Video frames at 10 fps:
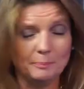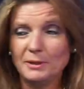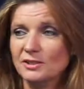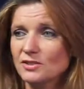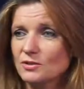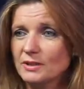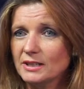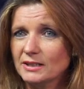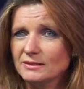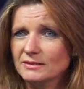A bit
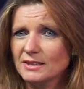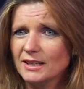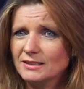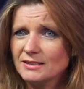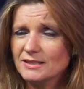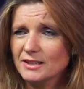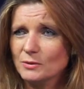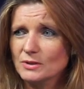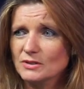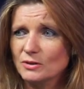blustery, can't
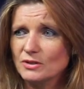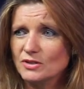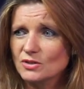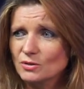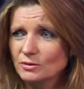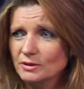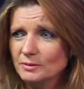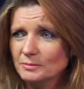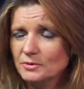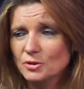decide whether it's going to
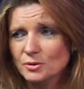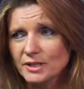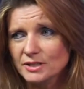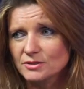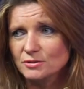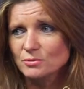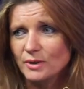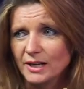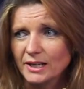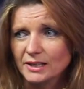storm, tornado,
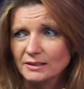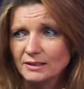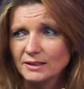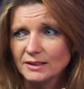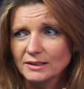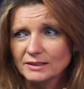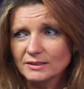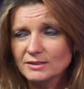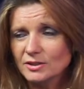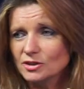rain,
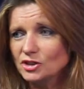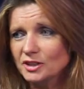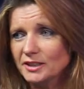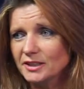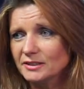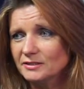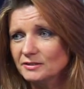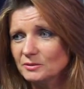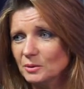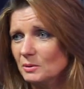
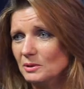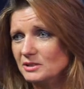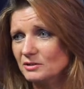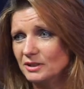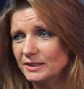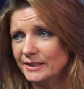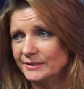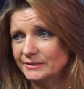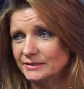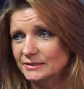sunshine. What's going on,
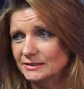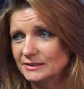Anna?